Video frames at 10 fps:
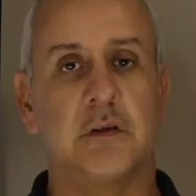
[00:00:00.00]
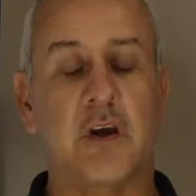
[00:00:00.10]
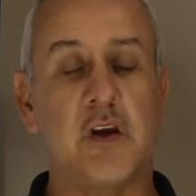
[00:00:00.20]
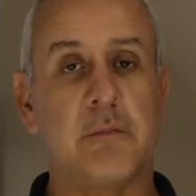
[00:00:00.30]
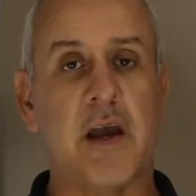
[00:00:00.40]

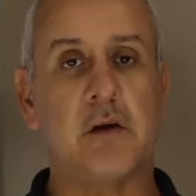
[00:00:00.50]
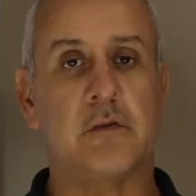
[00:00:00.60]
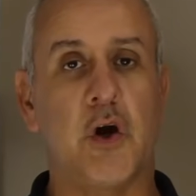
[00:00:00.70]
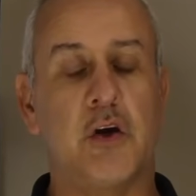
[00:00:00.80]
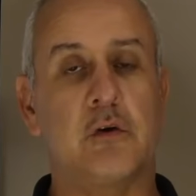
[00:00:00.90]
So you may
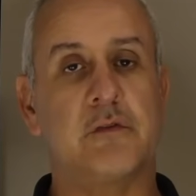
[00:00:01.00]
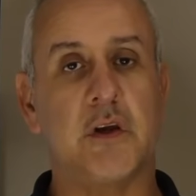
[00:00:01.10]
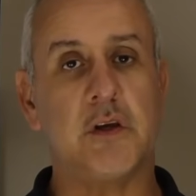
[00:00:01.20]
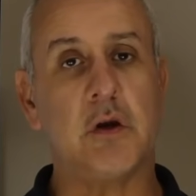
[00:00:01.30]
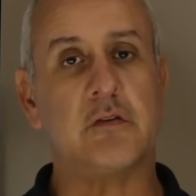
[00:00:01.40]
have heard of
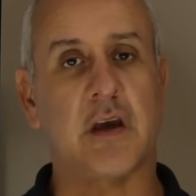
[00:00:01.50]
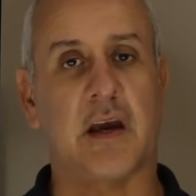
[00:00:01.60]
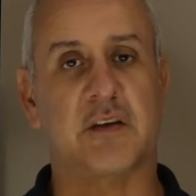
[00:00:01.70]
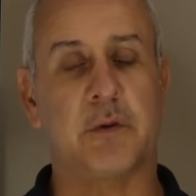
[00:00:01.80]
the ute tax,